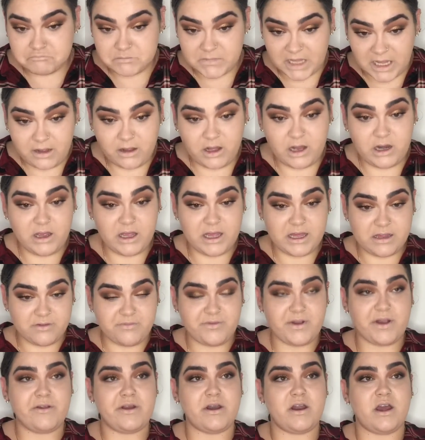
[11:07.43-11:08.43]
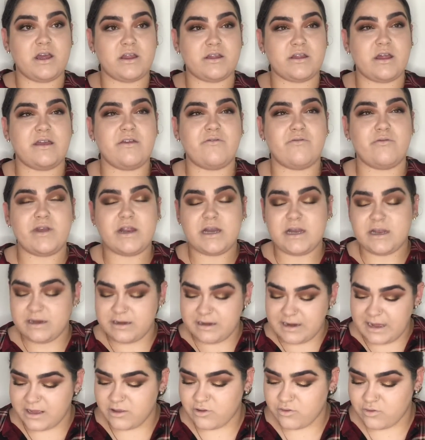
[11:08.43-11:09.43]
That colour is very nice, like really
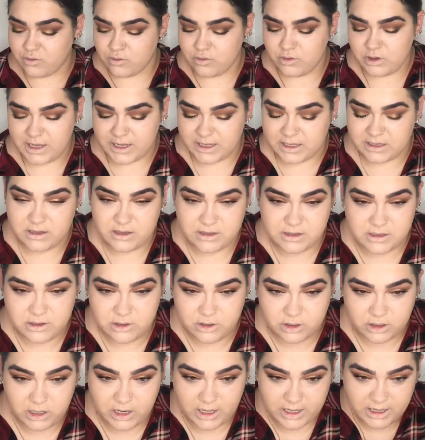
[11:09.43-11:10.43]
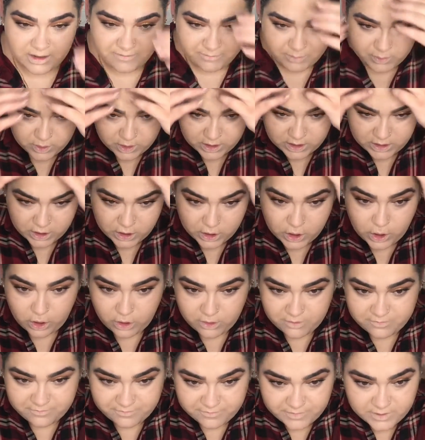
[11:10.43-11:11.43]
natural, like it doesn't look like I put a lot
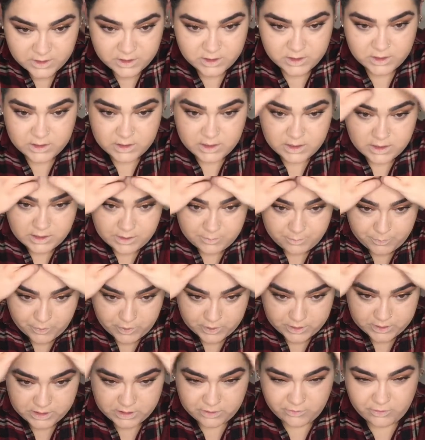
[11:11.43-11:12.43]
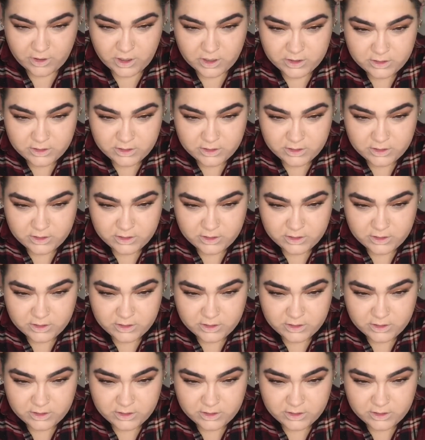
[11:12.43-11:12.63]
of bronzer